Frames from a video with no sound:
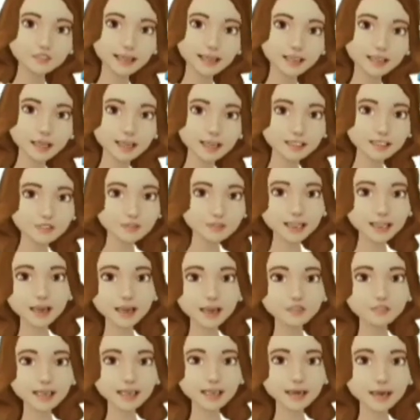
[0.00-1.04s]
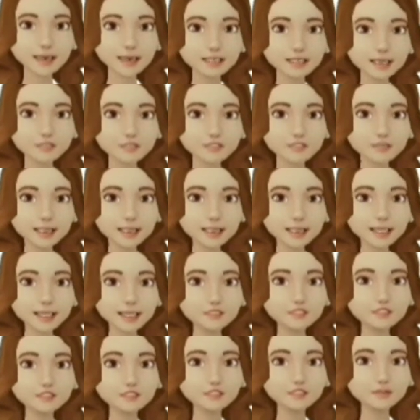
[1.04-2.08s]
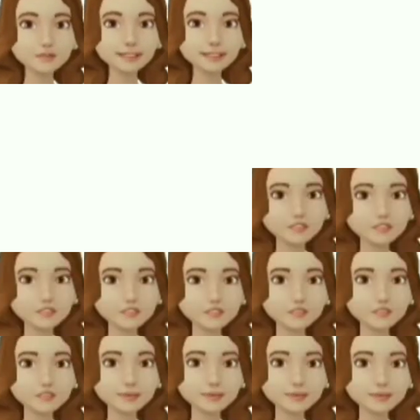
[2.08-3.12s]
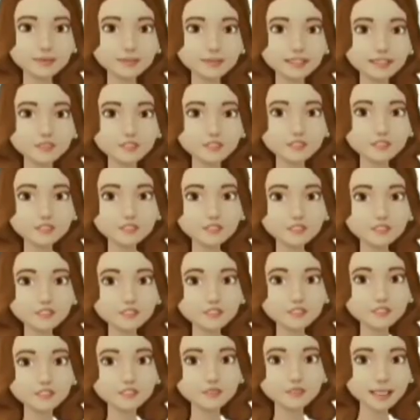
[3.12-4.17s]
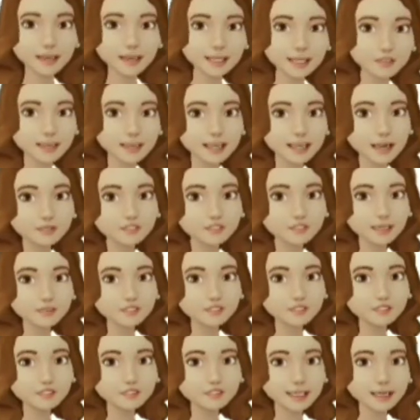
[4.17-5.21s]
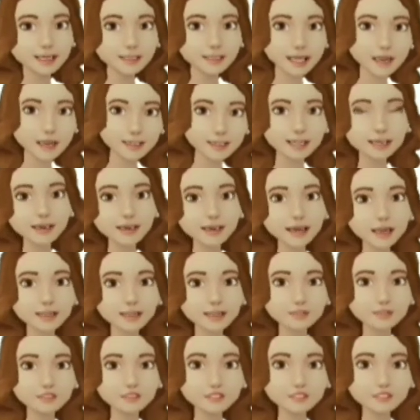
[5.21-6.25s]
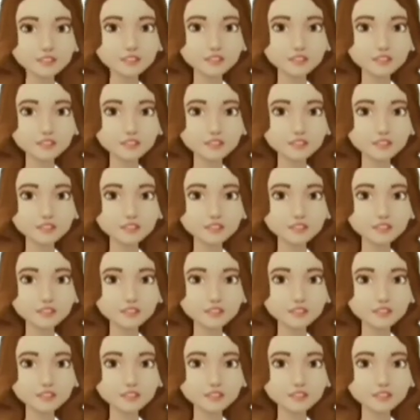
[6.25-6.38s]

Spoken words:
Turning Do Not Disturb on or using theater mode will also turn off your availability. Copy that.